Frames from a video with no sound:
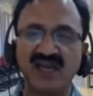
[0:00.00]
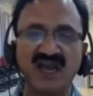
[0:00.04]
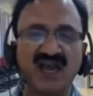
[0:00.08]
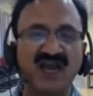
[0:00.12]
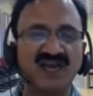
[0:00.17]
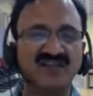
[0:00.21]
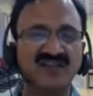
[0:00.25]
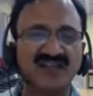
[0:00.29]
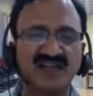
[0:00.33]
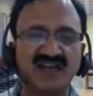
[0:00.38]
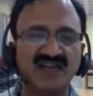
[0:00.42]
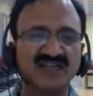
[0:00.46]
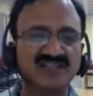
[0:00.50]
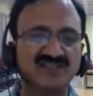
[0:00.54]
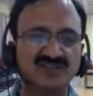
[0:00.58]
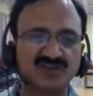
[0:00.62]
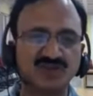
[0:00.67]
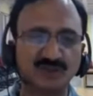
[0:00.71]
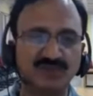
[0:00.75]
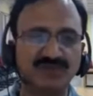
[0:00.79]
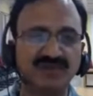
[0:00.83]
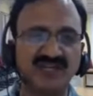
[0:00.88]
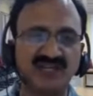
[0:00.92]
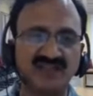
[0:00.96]
or there are
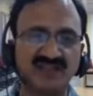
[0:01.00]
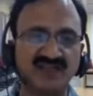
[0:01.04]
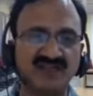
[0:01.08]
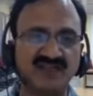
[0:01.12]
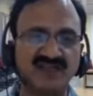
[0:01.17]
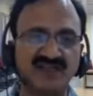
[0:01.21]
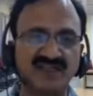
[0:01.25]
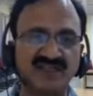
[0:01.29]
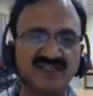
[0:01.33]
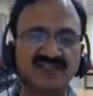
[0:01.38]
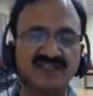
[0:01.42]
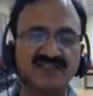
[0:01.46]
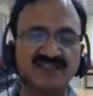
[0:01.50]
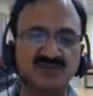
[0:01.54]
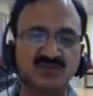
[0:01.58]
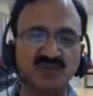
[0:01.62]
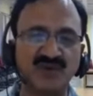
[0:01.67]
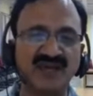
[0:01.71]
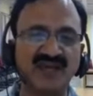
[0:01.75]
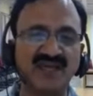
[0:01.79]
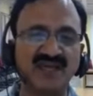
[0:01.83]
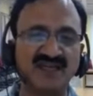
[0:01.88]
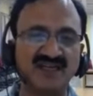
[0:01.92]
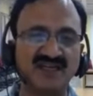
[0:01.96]
so many other conditions
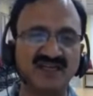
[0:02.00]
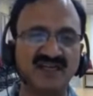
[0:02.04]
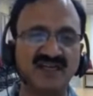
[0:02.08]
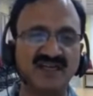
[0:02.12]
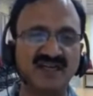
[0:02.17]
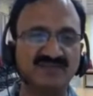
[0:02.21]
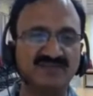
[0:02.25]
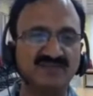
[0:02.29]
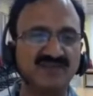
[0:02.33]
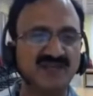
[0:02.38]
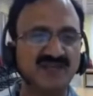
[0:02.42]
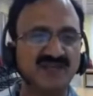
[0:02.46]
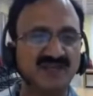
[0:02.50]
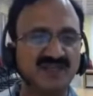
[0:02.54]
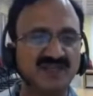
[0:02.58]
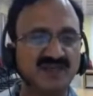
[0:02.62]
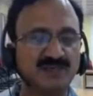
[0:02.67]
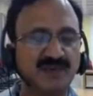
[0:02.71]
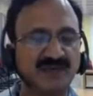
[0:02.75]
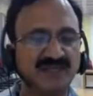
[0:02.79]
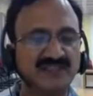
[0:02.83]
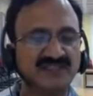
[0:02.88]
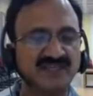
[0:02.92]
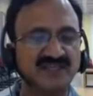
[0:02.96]
where the
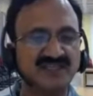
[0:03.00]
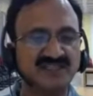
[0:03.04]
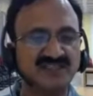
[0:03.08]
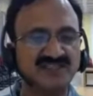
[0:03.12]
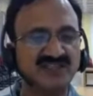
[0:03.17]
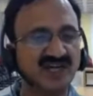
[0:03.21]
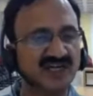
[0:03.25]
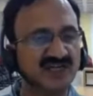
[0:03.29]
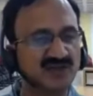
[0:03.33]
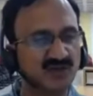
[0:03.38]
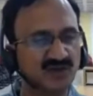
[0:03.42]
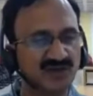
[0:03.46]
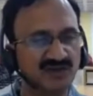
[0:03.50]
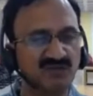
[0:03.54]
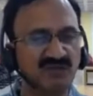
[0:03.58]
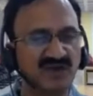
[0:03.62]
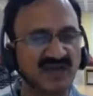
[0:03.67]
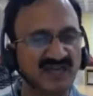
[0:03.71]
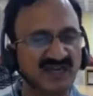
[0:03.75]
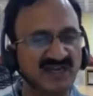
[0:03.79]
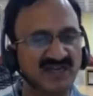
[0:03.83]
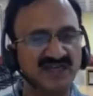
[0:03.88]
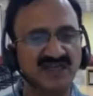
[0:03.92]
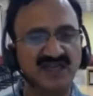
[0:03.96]
person is not doing
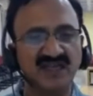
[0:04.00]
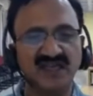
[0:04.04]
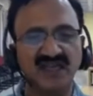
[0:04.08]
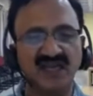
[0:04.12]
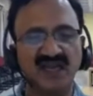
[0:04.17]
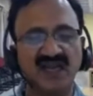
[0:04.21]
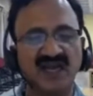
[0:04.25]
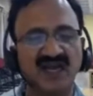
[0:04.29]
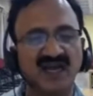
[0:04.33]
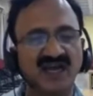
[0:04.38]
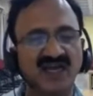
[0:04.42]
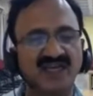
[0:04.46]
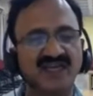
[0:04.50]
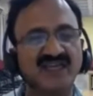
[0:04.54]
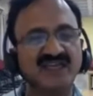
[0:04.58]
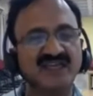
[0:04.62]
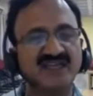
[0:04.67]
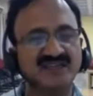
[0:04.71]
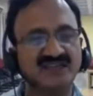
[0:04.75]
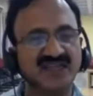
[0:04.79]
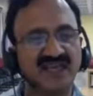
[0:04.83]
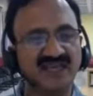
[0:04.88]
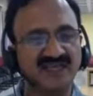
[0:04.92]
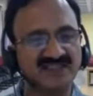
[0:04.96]
well
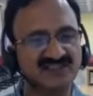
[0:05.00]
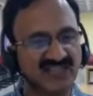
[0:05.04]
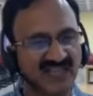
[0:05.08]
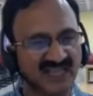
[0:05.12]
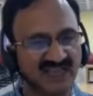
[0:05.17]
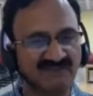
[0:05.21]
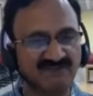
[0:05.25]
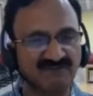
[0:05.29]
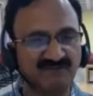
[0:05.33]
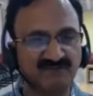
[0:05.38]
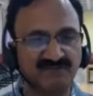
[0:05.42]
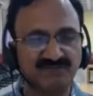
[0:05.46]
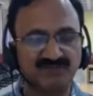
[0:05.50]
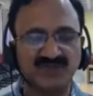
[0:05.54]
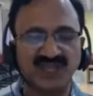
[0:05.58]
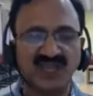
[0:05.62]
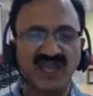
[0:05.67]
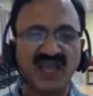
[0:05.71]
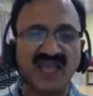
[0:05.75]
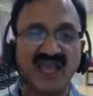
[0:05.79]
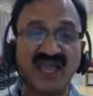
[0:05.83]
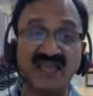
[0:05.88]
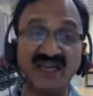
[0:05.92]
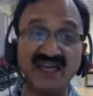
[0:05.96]
in his life.
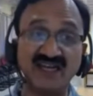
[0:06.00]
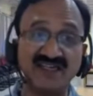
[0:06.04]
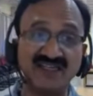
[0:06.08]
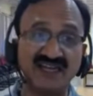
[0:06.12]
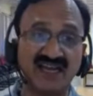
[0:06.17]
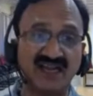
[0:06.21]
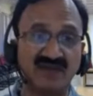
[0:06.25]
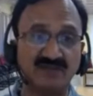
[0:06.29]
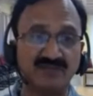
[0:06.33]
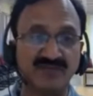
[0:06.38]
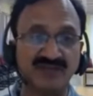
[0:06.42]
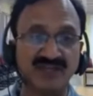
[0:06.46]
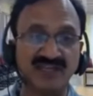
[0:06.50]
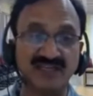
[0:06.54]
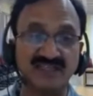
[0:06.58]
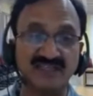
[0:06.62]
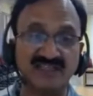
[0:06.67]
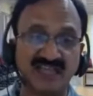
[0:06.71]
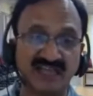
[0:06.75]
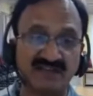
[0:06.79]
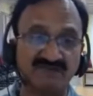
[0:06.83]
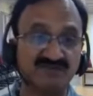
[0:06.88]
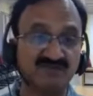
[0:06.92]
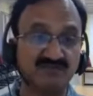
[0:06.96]
Anytime in his
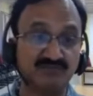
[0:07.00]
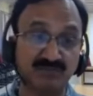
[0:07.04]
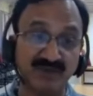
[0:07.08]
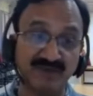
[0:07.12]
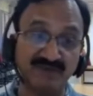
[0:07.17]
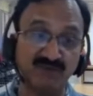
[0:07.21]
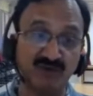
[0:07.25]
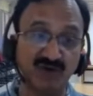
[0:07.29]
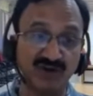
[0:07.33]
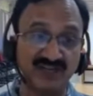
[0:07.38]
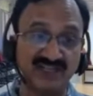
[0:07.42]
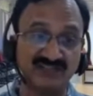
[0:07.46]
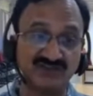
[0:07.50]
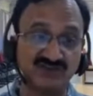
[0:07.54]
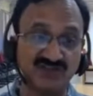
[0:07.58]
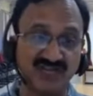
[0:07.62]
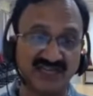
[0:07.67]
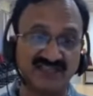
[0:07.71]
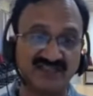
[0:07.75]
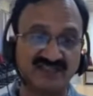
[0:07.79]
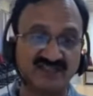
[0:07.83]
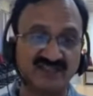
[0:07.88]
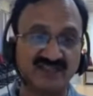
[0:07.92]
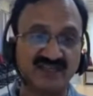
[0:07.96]
life before his
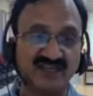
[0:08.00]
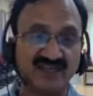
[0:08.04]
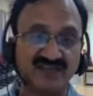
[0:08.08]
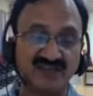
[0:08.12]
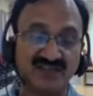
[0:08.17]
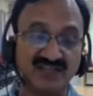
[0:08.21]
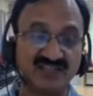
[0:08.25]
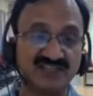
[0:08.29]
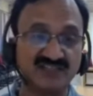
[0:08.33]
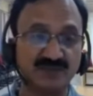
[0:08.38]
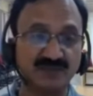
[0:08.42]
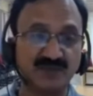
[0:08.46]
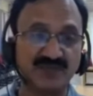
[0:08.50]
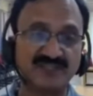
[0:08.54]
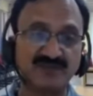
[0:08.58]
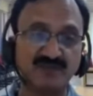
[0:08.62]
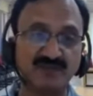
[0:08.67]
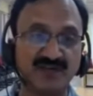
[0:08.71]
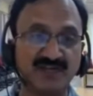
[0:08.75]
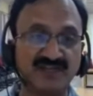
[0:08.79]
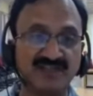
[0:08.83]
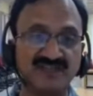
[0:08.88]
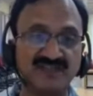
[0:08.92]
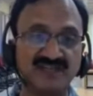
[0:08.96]
death, there is a
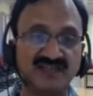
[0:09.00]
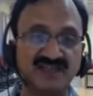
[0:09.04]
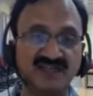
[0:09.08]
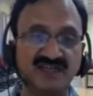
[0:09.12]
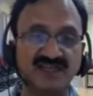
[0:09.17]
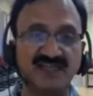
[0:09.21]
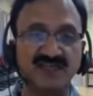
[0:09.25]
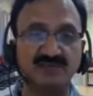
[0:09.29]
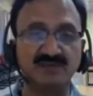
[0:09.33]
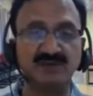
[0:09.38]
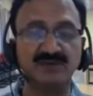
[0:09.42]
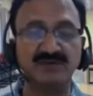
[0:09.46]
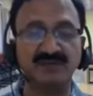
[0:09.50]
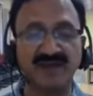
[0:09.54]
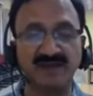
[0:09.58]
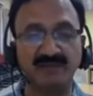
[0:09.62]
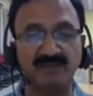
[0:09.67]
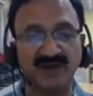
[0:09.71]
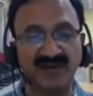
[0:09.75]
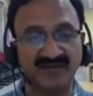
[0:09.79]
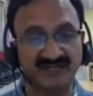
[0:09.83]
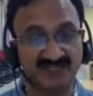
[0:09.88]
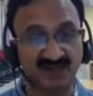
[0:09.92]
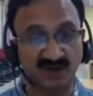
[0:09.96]
possibility that the TB may
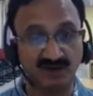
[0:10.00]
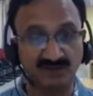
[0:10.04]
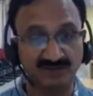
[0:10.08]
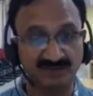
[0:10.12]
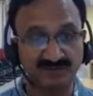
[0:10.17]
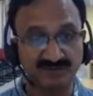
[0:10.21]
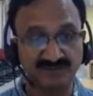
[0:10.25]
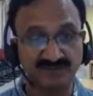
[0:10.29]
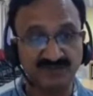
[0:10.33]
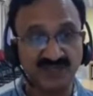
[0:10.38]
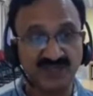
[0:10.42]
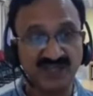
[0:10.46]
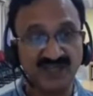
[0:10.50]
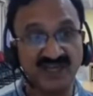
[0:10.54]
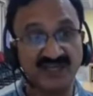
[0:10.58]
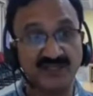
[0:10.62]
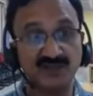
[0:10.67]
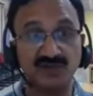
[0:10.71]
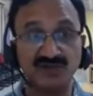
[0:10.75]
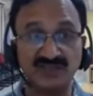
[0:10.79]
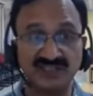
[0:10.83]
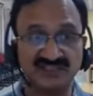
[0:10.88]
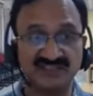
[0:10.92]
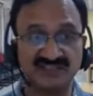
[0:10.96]
break down
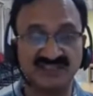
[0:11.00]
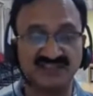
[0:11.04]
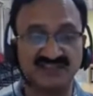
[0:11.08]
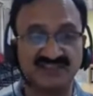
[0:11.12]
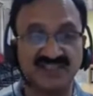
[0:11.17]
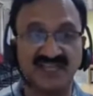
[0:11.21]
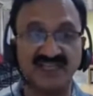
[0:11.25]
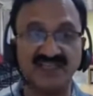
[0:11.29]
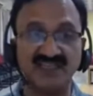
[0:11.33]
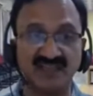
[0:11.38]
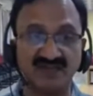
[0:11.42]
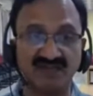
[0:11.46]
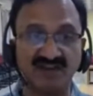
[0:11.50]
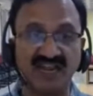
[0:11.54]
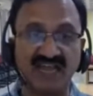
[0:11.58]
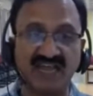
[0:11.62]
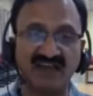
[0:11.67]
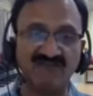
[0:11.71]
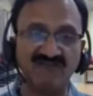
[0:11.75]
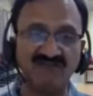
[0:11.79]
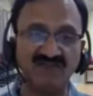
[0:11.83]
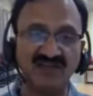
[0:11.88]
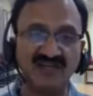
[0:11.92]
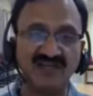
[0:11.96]
into disease. Then they will
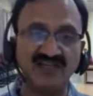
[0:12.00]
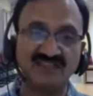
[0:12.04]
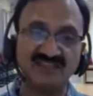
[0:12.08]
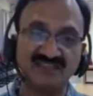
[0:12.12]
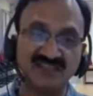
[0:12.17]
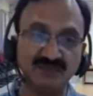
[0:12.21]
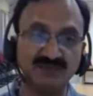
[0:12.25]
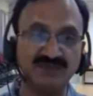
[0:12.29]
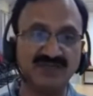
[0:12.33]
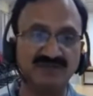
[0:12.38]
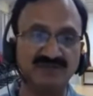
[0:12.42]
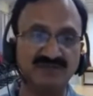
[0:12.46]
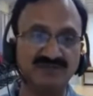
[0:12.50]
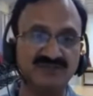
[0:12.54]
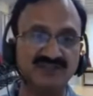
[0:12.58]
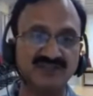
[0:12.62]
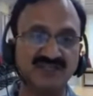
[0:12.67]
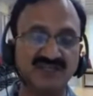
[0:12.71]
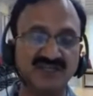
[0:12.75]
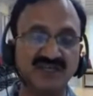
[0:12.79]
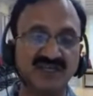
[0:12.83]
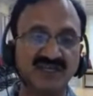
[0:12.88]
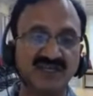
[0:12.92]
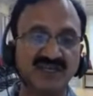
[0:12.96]
have symptoms.
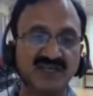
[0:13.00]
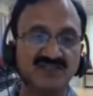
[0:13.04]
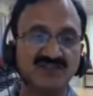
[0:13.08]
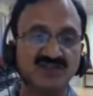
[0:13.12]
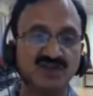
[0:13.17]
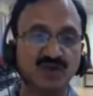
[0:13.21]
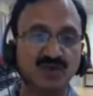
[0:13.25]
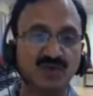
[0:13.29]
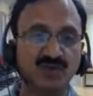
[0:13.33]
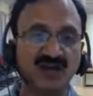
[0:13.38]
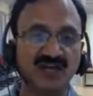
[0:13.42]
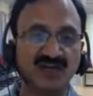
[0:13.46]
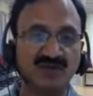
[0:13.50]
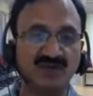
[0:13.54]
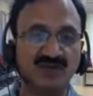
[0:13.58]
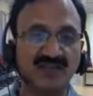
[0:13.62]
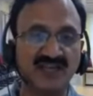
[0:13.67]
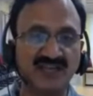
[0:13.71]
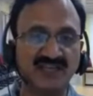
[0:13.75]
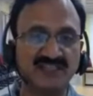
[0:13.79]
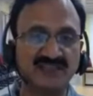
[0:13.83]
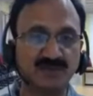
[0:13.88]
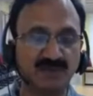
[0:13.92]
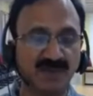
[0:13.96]
So what we
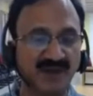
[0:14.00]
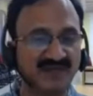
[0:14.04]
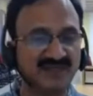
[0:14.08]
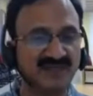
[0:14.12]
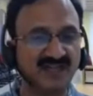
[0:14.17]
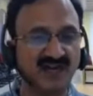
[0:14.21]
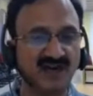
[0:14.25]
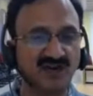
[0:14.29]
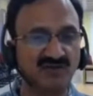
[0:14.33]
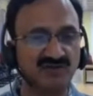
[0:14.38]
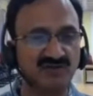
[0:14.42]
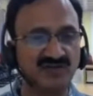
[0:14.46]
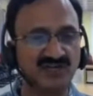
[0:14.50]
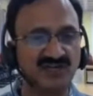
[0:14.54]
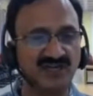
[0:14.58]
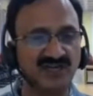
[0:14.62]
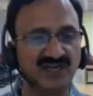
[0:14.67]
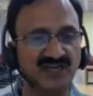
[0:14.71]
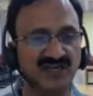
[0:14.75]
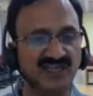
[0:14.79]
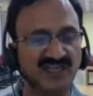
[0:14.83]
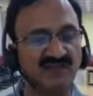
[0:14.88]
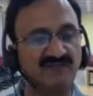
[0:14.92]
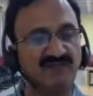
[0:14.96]
expect around,
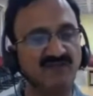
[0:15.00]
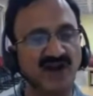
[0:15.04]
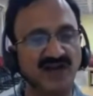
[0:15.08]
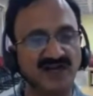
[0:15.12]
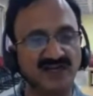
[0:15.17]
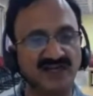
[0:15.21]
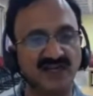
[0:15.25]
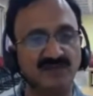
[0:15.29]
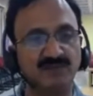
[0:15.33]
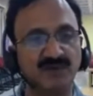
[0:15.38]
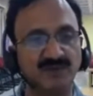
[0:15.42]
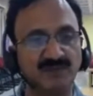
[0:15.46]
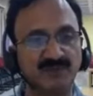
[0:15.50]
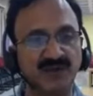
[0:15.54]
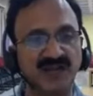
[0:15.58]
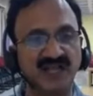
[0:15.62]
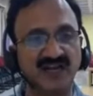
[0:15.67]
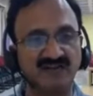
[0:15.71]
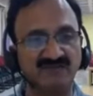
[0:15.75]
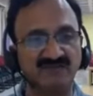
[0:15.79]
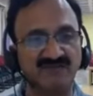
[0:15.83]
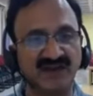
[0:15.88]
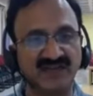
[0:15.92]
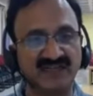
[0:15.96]
if 100 people are
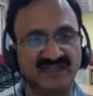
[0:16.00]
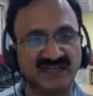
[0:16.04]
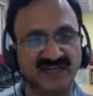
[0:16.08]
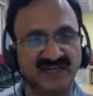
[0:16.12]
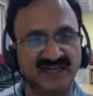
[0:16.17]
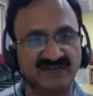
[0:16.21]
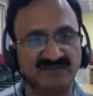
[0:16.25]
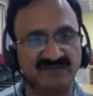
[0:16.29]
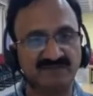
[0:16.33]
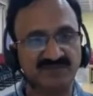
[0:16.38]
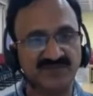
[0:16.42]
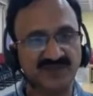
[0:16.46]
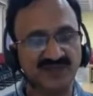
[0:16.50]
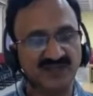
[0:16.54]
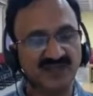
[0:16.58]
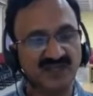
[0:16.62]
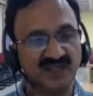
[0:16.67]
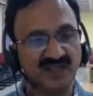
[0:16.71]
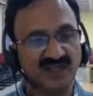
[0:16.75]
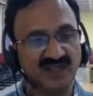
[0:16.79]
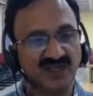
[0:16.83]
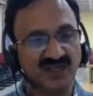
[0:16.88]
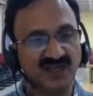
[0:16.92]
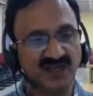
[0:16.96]
infected,
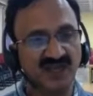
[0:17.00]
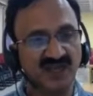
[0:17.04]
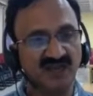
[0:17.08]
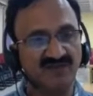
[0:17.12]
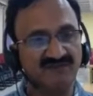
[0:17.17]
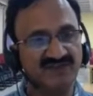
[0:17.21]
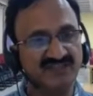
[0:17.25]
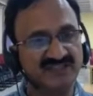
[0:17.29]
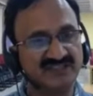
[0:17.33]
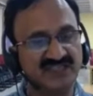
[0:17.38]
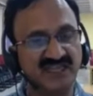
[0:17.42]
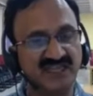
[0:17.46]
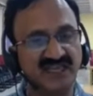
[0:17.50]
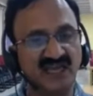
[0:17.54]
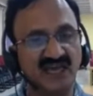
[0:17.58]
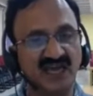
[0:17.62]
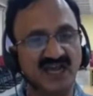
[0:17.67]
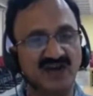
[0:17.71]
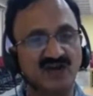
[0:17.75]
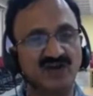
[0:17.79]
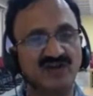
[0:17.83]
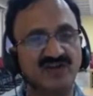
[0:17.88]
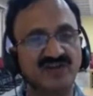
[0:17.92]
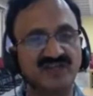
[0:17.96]
we say
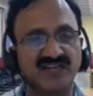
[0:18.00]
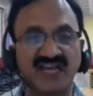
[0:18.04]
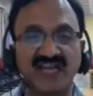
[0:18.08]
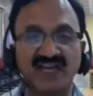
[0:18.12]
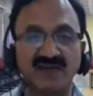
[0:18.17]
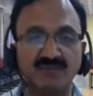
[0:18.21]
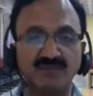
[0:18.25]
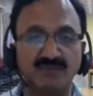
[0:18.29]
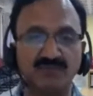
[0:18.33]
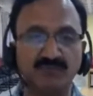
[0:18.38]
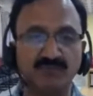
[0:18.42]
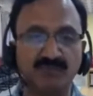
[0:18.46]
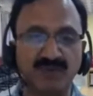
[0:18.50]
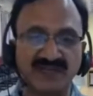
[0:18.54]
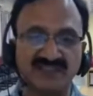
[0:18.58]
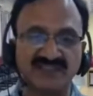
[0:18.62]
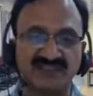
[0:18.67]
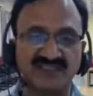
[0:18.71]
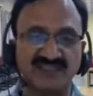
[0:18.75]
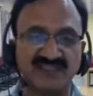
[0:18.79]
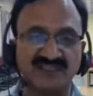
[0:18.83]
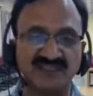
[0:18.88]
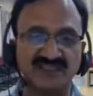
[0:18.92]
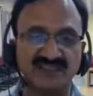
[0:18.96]
around 10
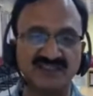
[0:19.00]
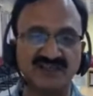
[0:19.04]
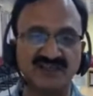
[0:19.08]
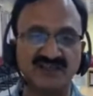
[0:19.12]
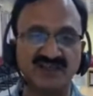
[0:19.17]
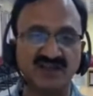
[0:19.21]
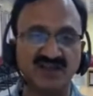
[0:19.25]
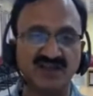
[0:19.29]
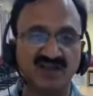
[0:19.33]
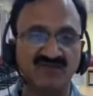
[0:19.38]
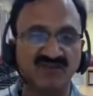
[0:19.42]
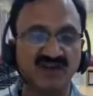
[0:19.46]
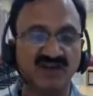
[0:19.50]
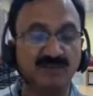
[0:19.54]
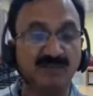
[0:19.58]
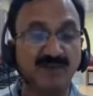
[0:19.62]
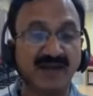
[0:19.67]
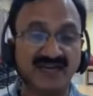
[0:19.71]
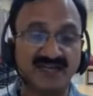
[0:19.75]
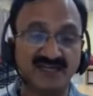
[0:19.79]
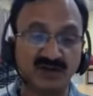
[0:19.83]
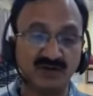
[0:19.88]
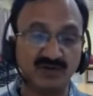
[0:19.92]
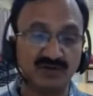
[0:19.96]
persons will
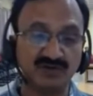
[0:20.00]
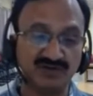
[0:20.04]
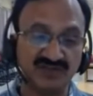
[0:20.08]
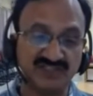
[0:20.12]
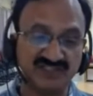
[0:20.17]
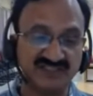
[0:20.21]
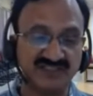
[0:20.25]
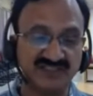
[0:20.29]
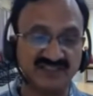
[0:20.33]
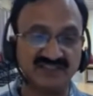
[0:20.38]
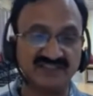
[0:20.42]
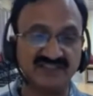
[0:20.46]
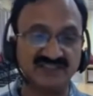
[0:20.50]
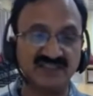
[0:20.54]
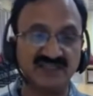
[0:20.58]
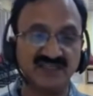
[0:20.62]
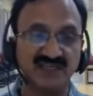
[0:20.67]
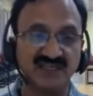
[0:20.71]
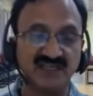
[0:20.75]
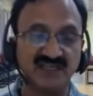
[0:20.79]
break down to disease.